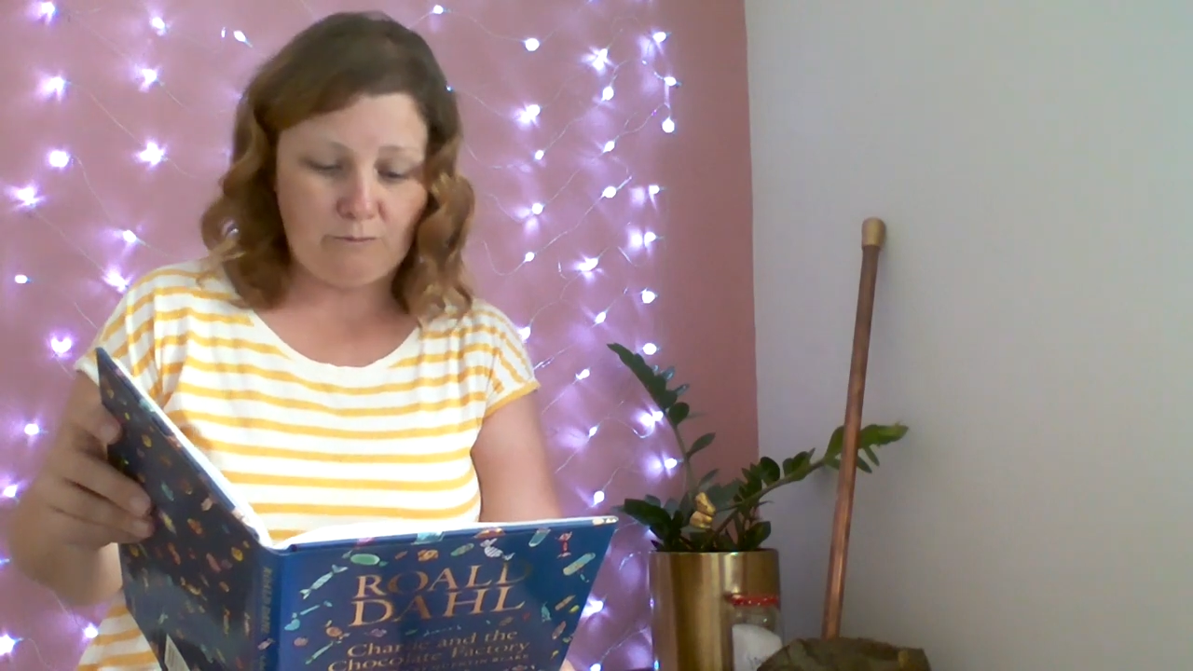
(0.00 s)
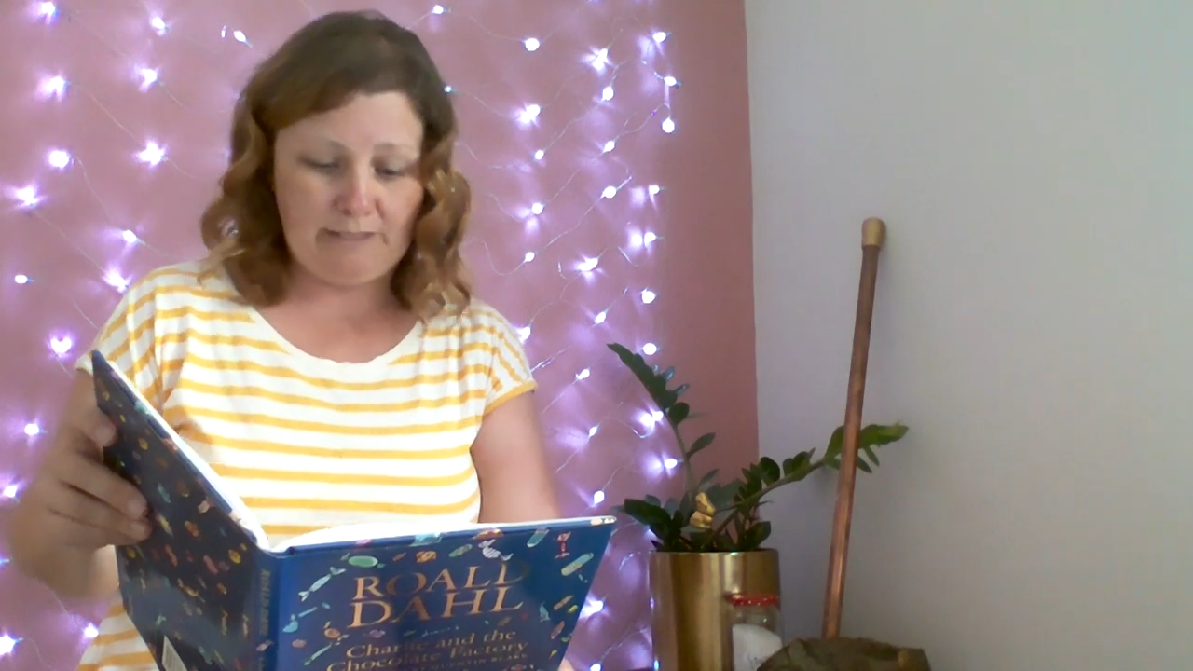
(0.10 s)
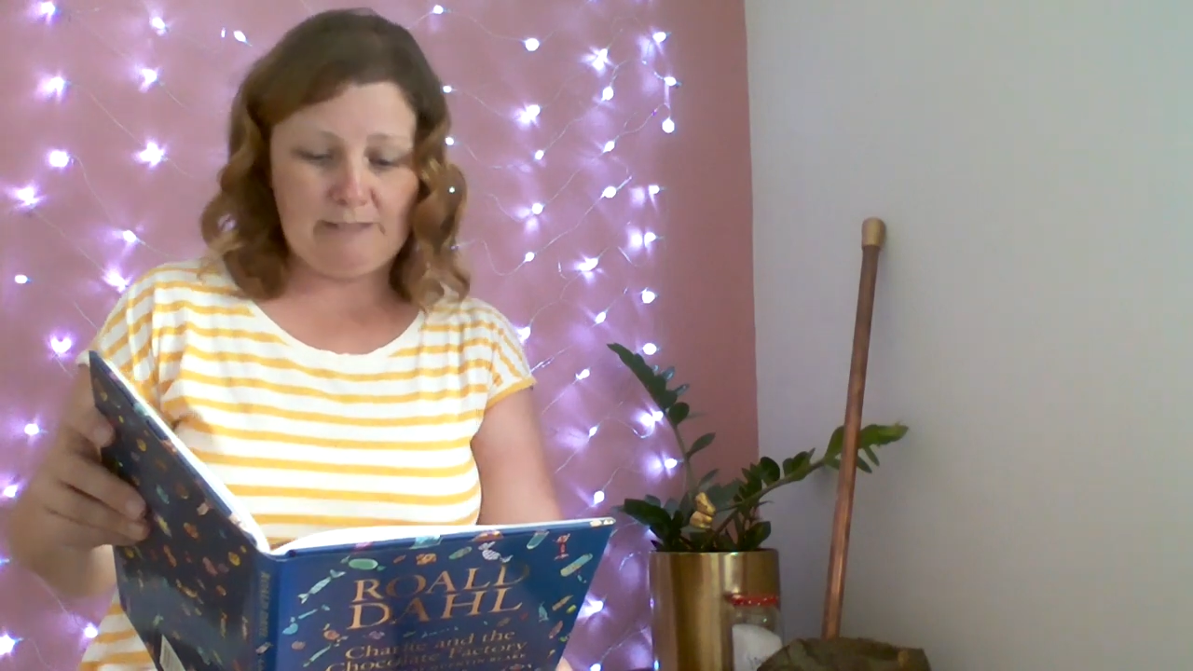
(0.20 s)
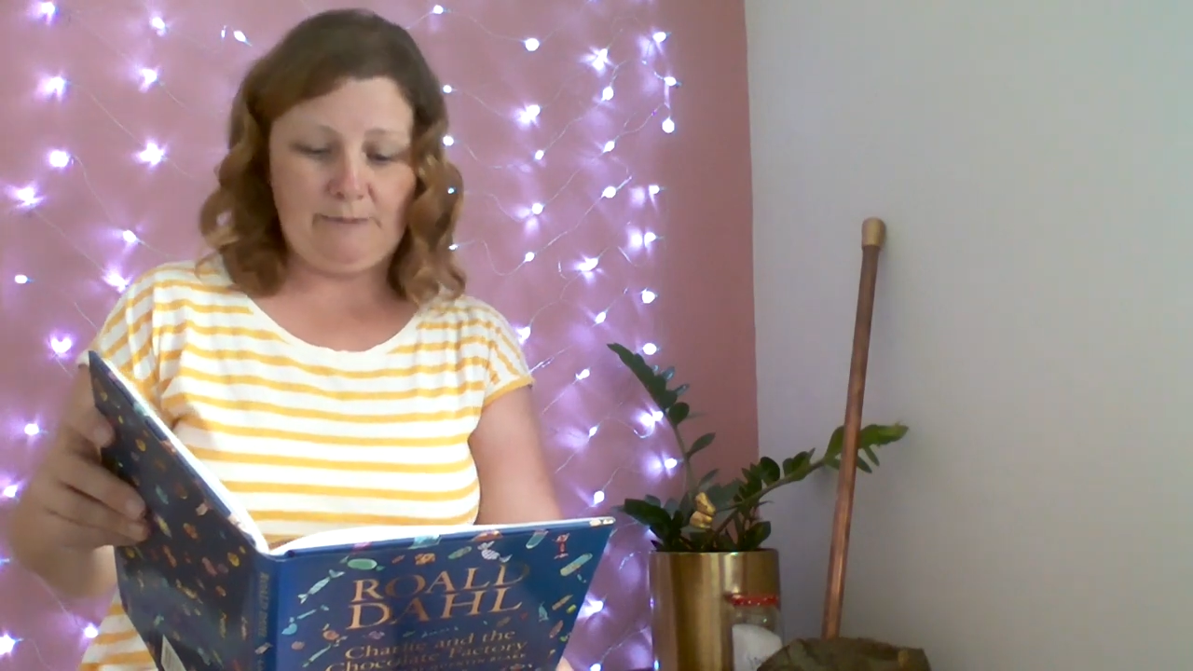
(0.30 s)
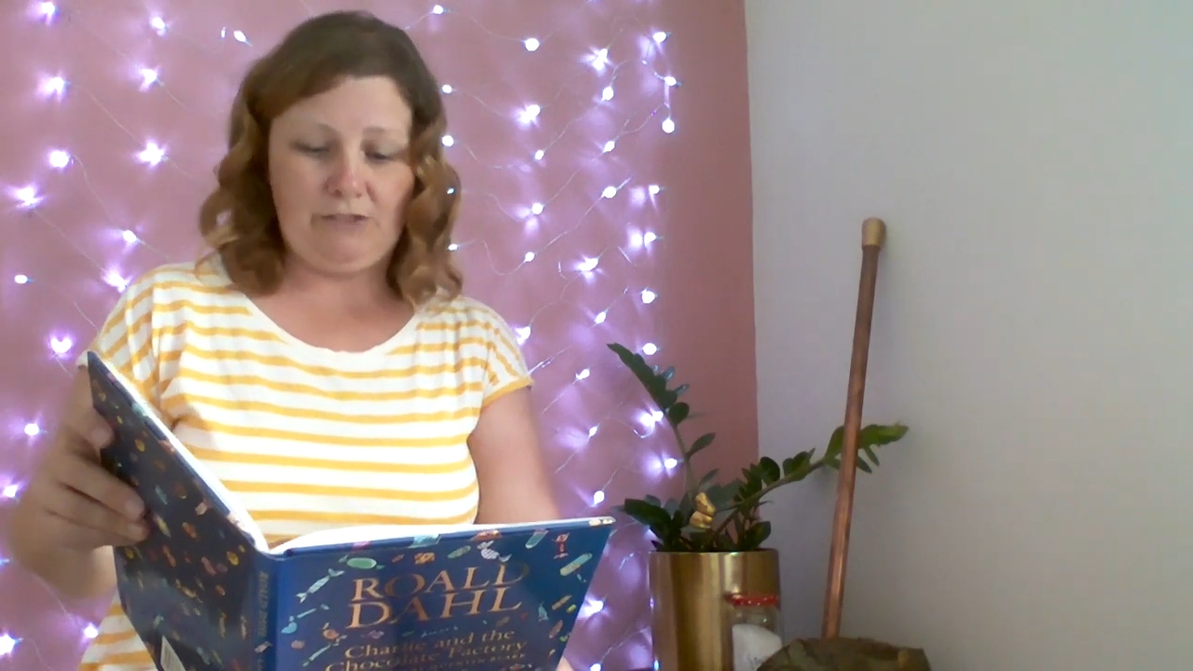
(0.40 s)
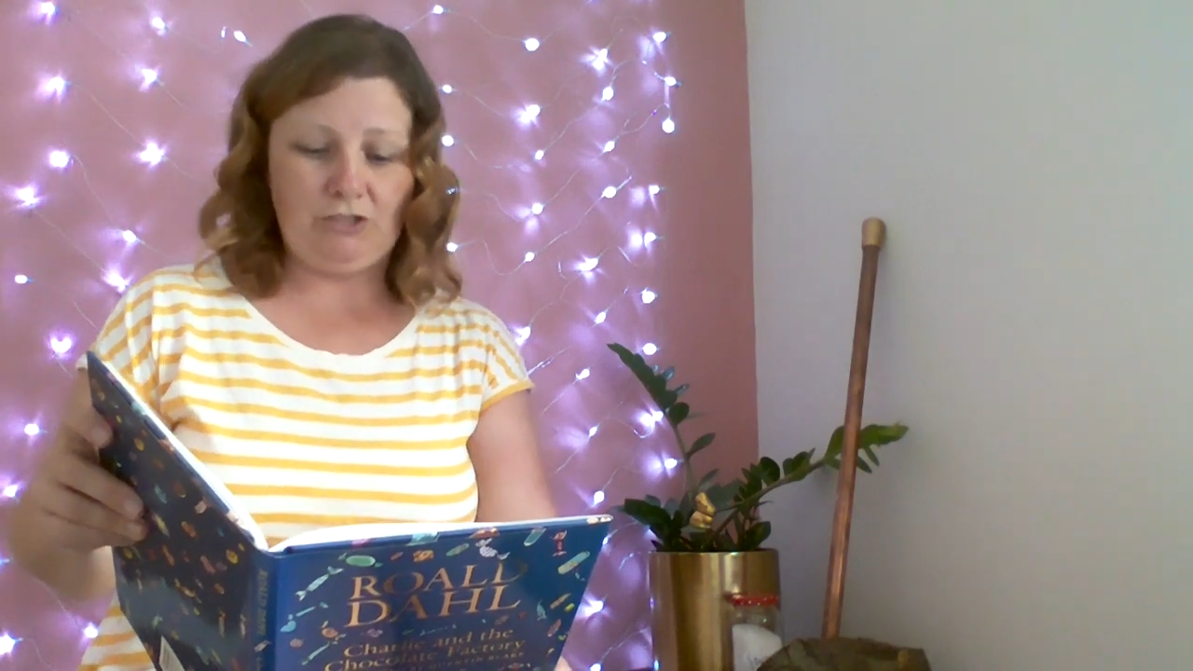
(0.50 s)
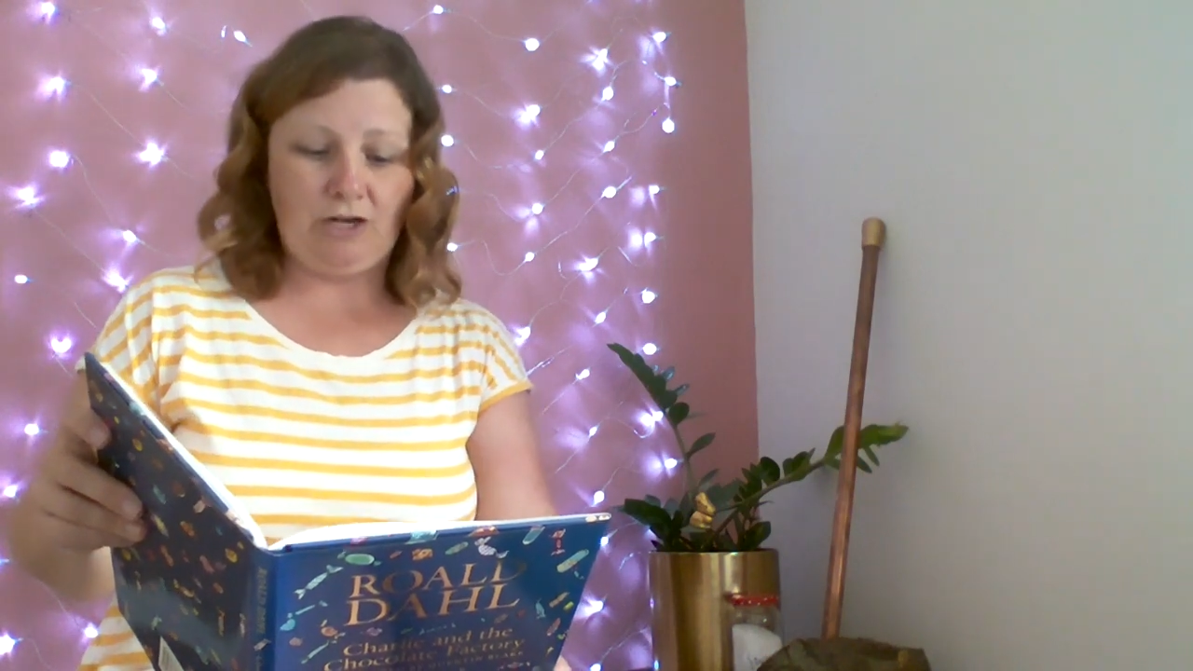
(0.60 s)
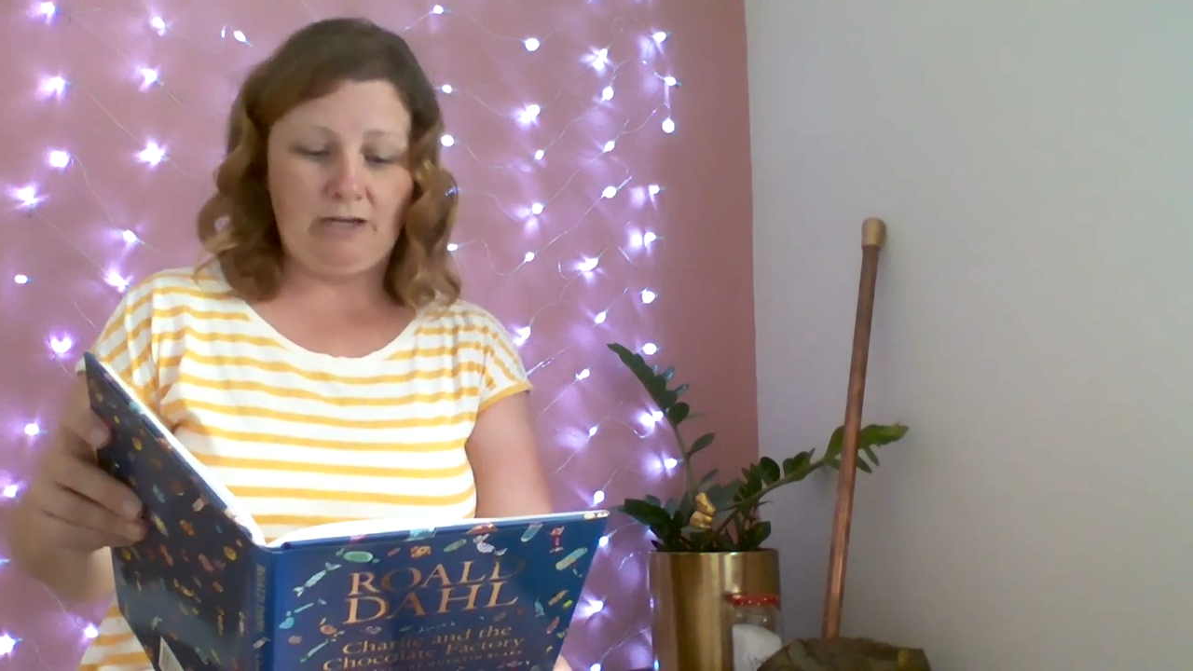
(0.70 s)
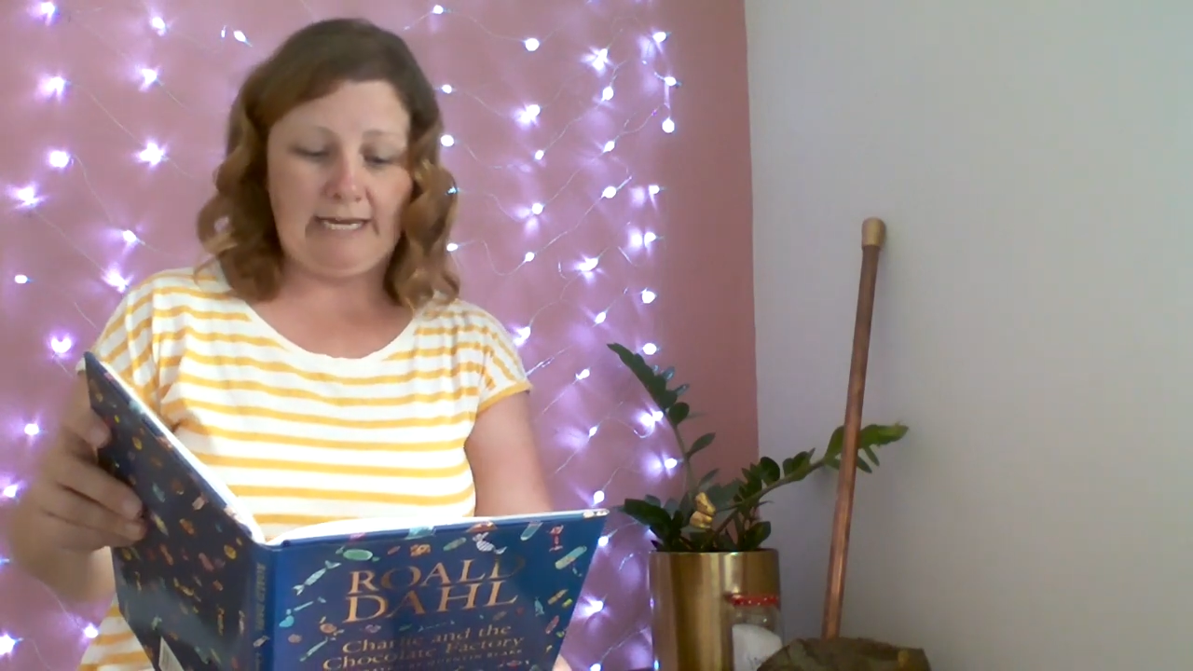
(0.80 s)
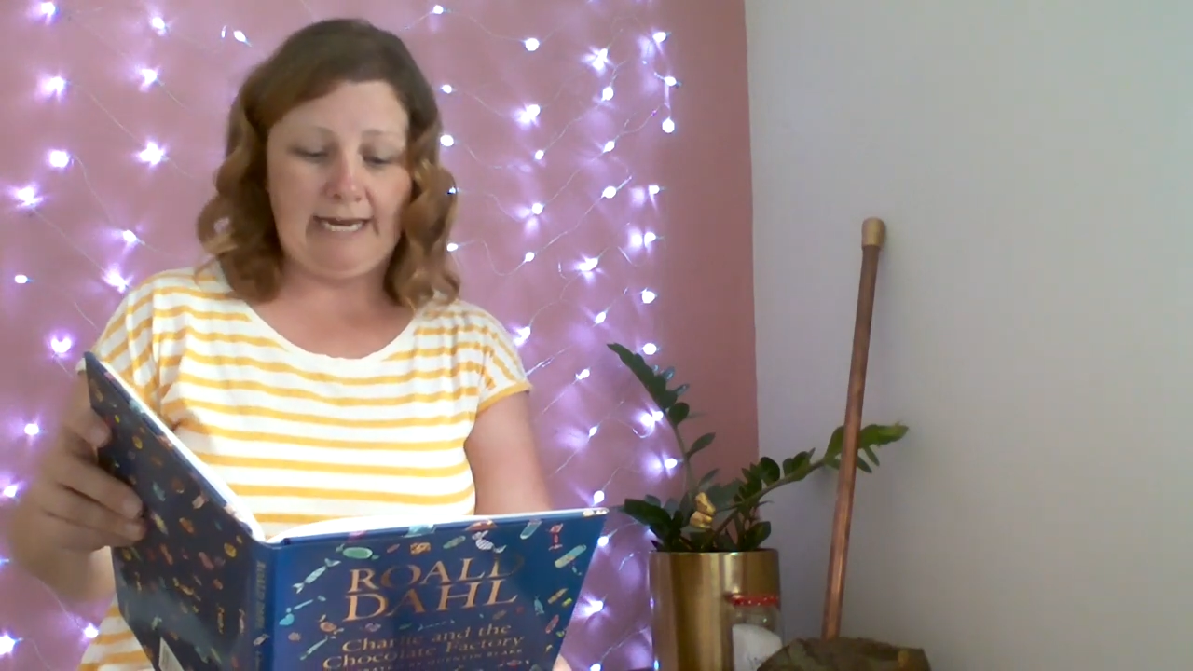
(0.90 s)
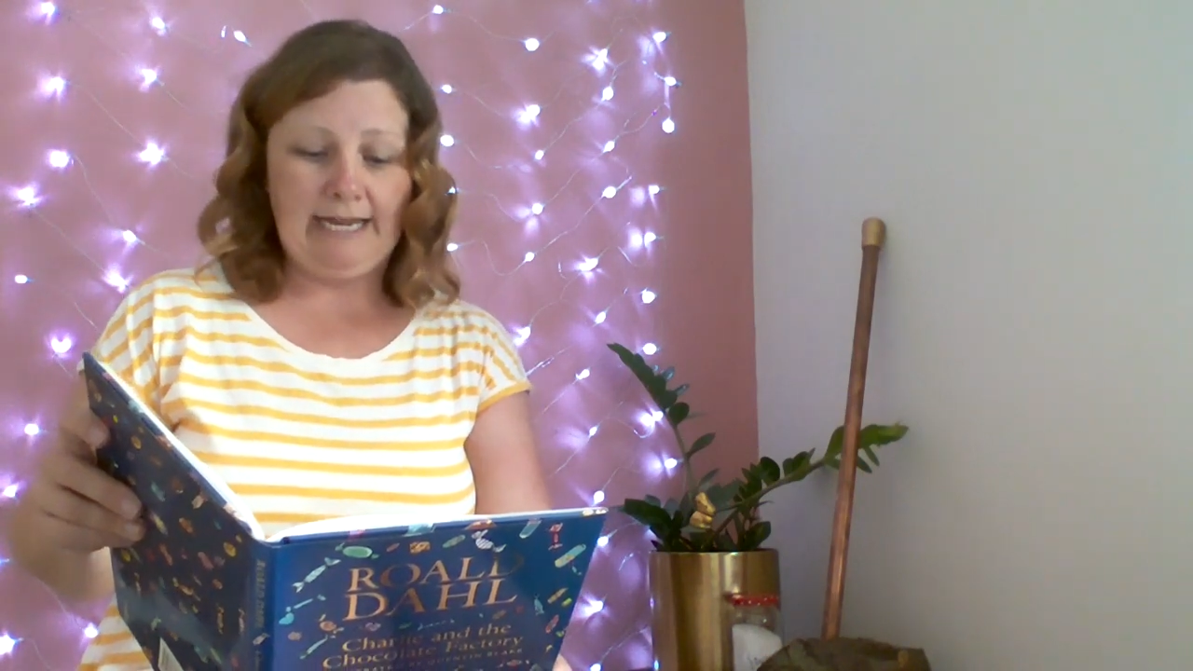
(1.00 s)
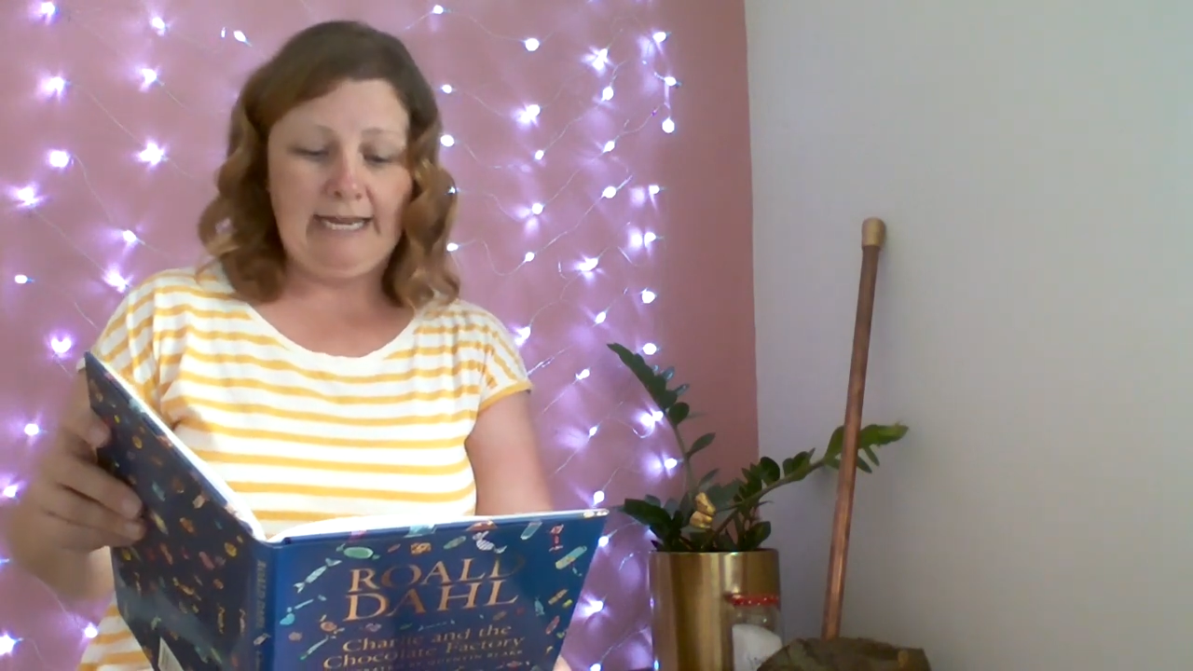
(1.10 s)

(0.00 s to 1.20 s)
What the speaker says: whispered Charlie.